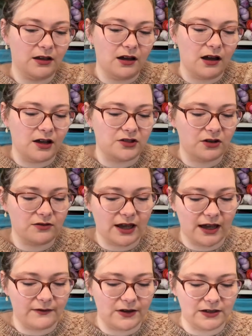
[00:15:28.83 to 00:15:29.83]
I don't have
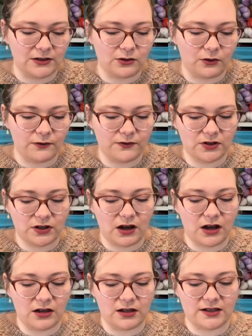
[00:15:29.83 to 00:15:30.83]
a soft
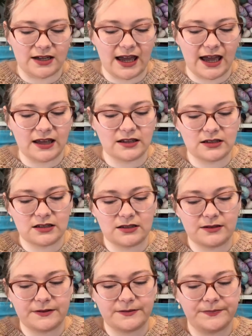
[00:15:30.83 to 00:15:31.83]
coloured hat,
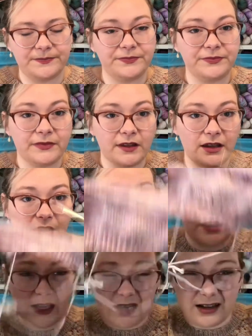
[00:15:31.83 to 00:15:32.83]

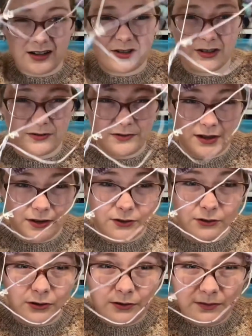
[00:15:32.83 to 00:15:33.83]
and I just really thought